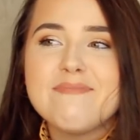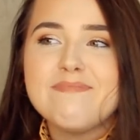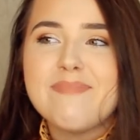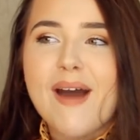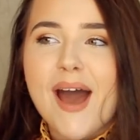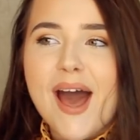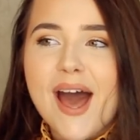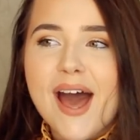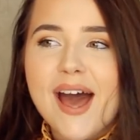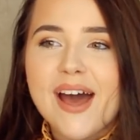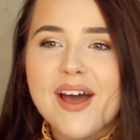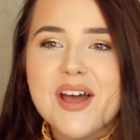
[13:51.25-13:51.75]

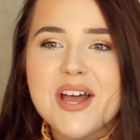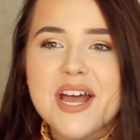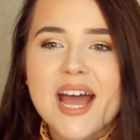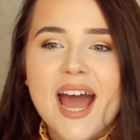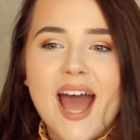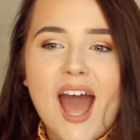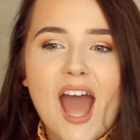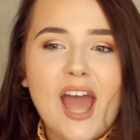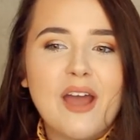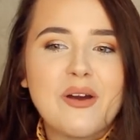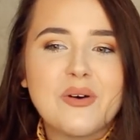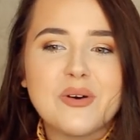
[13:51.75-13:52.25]
but
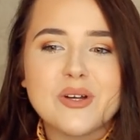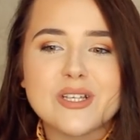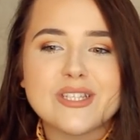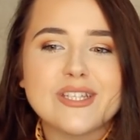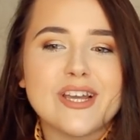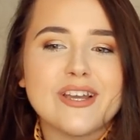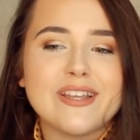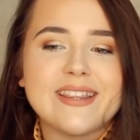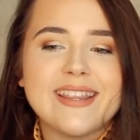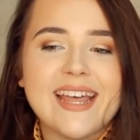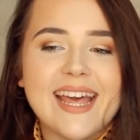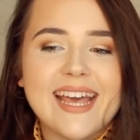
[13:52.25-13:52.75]
I
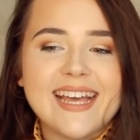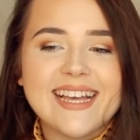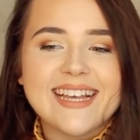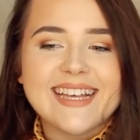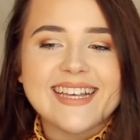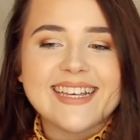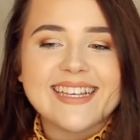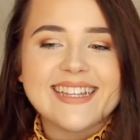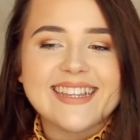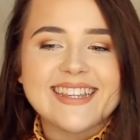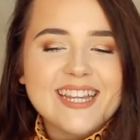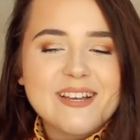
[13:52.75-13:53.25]
also
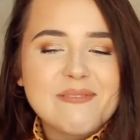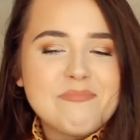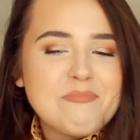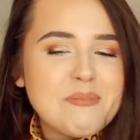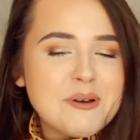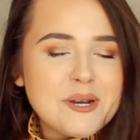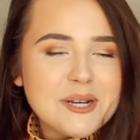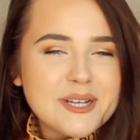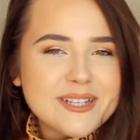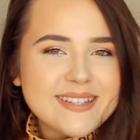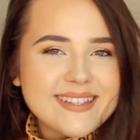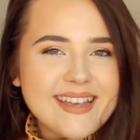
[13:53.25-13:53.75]
think the
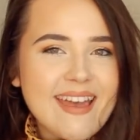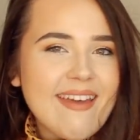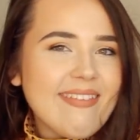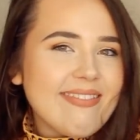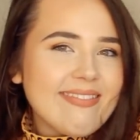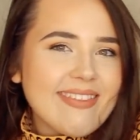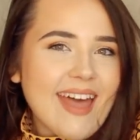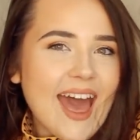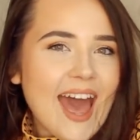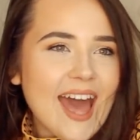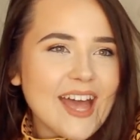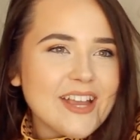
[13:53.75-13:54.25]
books
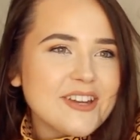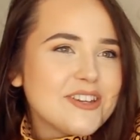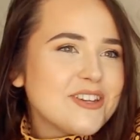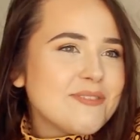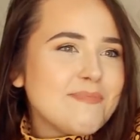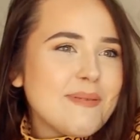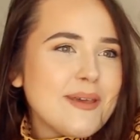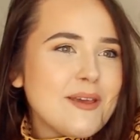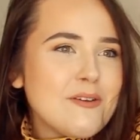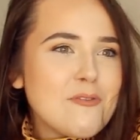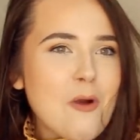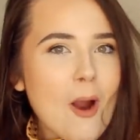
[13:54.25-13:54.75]
in that should
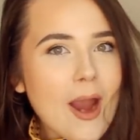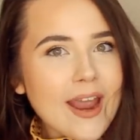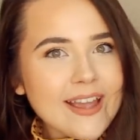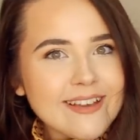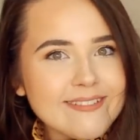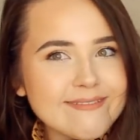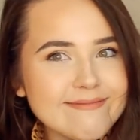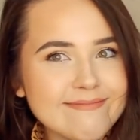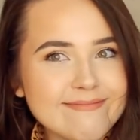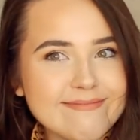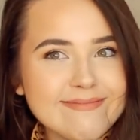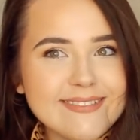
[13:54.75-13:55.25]
be
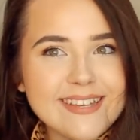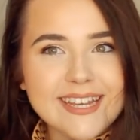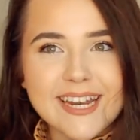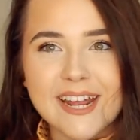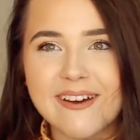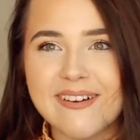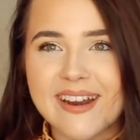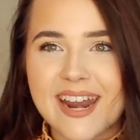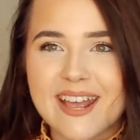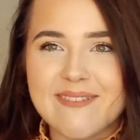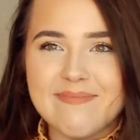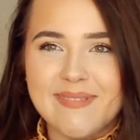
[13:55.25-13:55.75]
great. You know
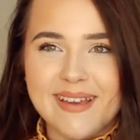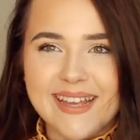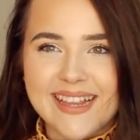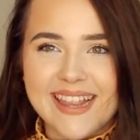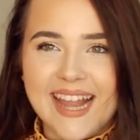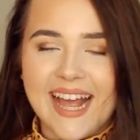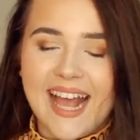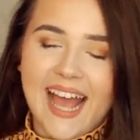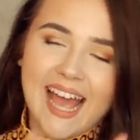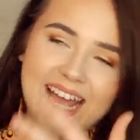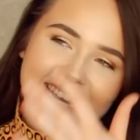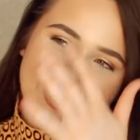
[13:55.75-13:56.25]
what I mean?
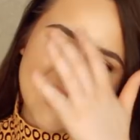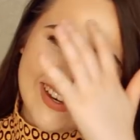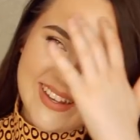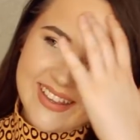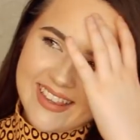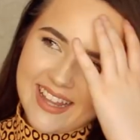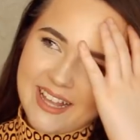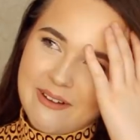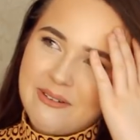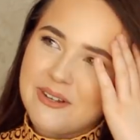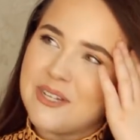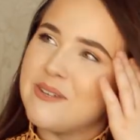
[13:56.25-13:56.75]
Like, I don't
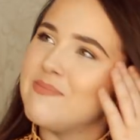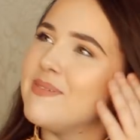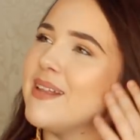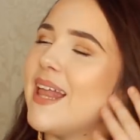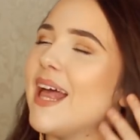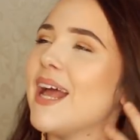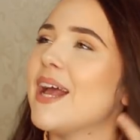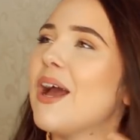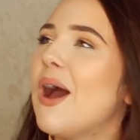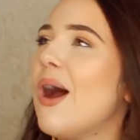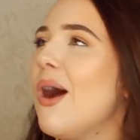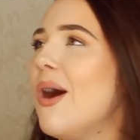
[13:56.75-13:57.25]
think we should be
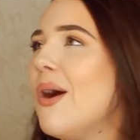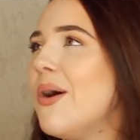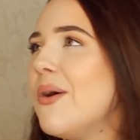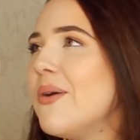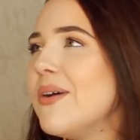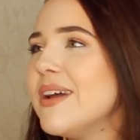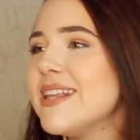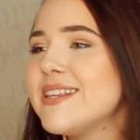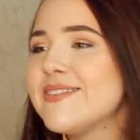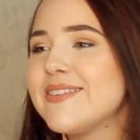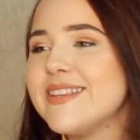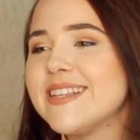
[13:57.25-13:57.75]
like, oh,
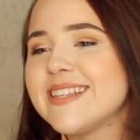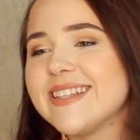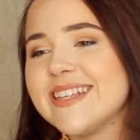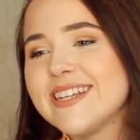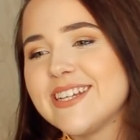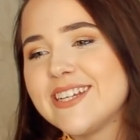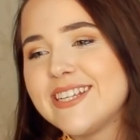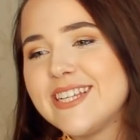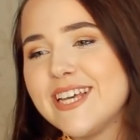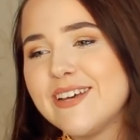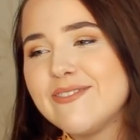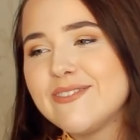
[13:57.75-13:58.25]
it's for this
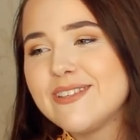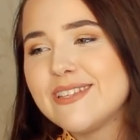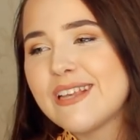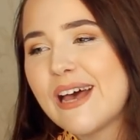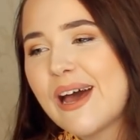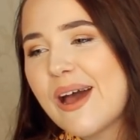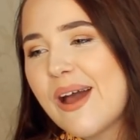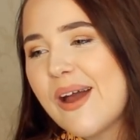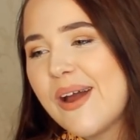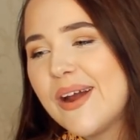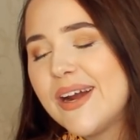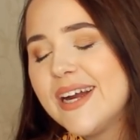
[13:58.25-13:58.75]
initiative,
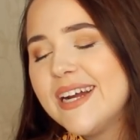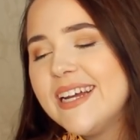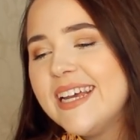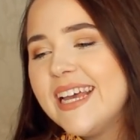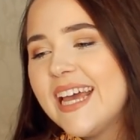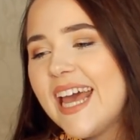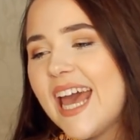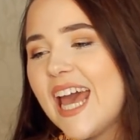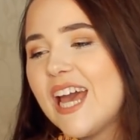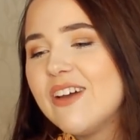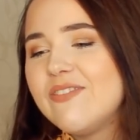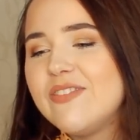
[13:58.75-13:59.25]
so
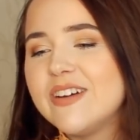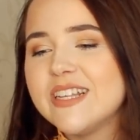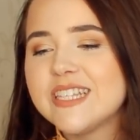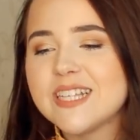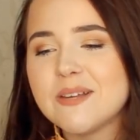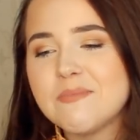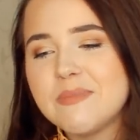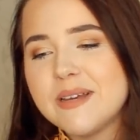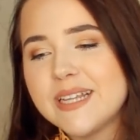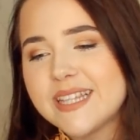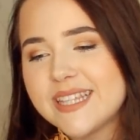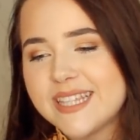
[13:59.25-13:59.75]
if it's
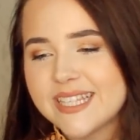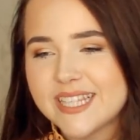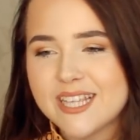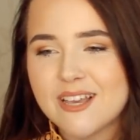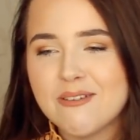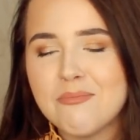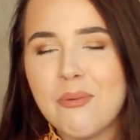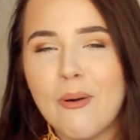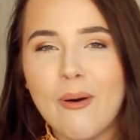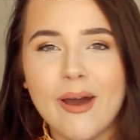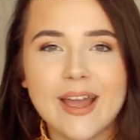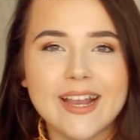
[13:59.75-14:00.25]
a bit
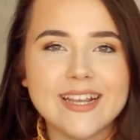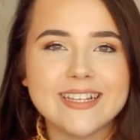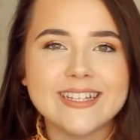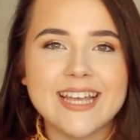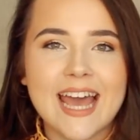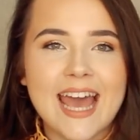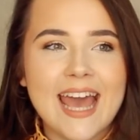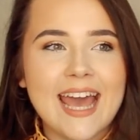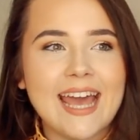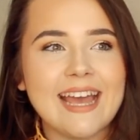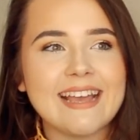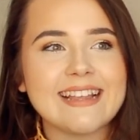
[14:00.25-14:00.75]

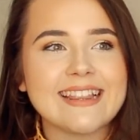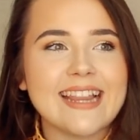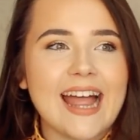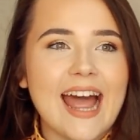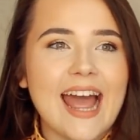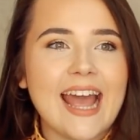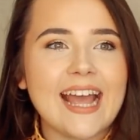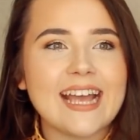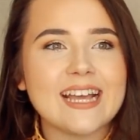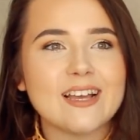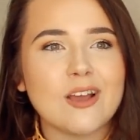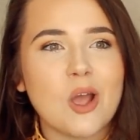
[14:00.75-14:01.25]
disappointing,
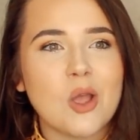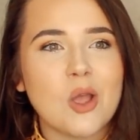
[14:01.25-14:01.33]
like,